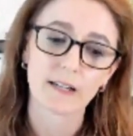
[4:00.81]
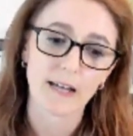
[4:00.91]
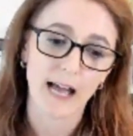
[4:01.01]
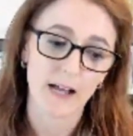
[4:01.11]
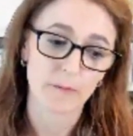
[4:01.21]

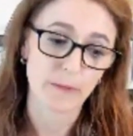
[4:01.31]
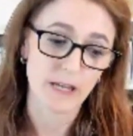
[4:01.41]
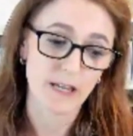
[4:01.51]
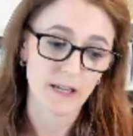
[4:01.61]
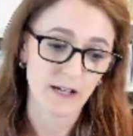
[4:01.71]
be
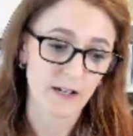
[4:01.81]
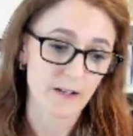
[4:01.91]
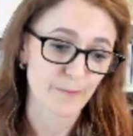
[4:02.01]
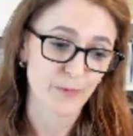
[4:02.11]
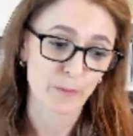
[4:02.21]
the
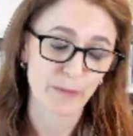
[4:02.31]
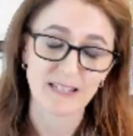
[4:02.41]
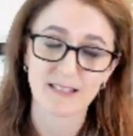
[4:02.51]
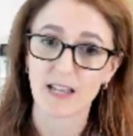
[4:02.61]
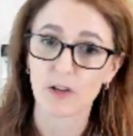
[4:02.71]
best they
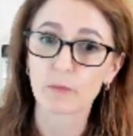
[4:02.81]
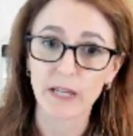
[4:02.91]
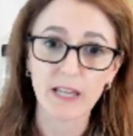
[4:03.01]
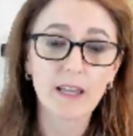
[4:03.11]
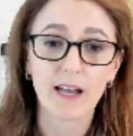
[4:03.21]
could be,
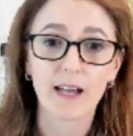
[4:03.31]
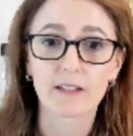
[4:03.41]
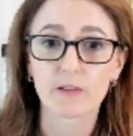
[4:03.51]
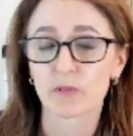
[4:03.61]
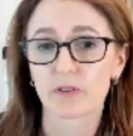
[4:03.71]
and
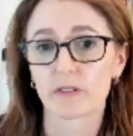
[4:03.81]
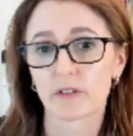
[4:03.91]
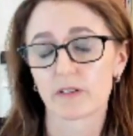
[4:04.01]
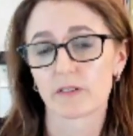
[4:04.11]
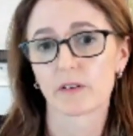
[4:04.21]
also
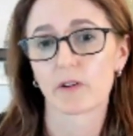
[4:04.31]
to create